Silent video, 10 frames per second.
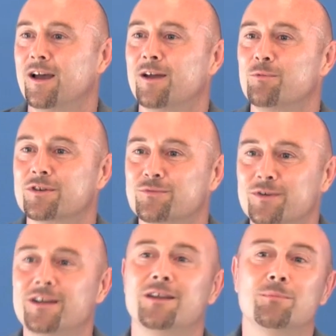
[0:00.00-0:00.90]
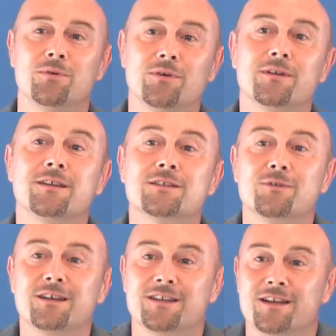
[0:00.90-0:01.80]
And what's really important is
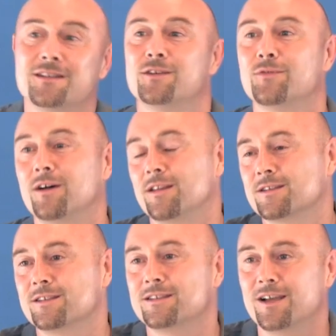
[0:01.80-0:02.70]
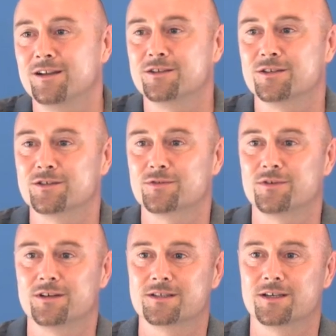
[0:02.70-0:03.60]
to identify this intelligence
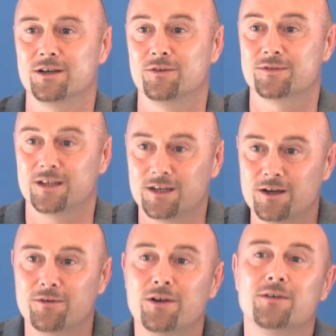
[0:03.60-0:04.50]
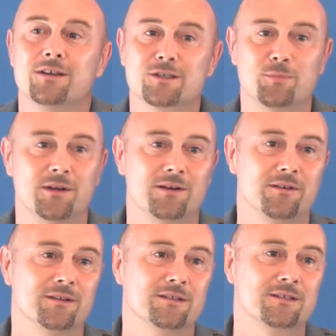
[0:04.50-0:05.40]
for ourselves in our own
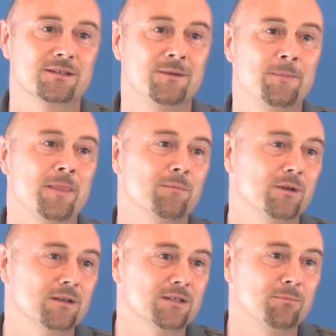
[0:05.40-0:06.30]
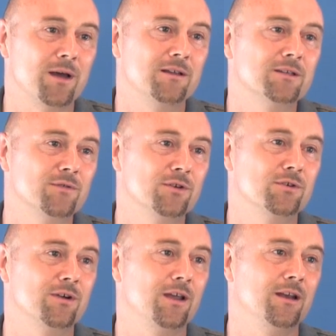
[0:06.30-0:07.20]
experience, because the Balanced View
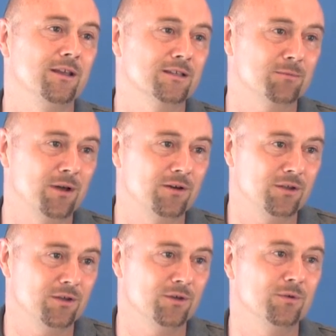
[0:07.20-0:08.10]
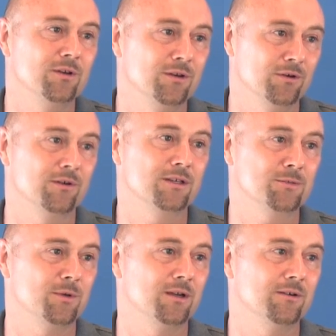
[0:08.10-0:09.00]
training is about you and your
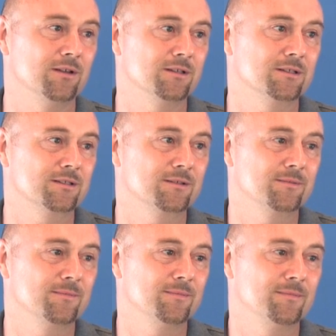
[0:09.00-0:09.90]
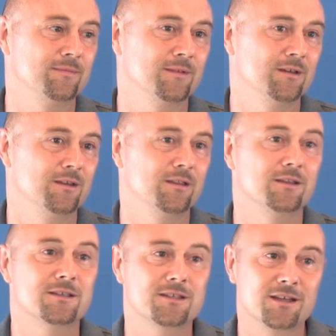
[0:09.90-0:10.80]
experience. The
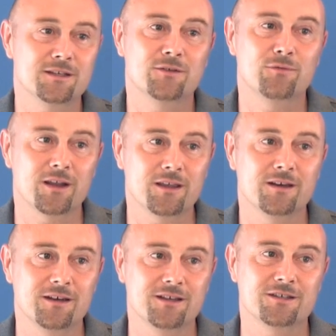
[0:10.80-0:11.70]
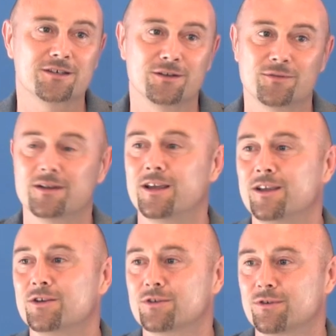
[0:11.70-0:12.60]
instinctive recognition of the
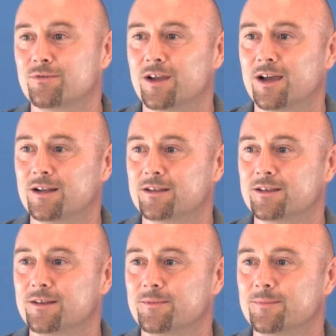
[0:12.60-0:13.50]
nature of reality.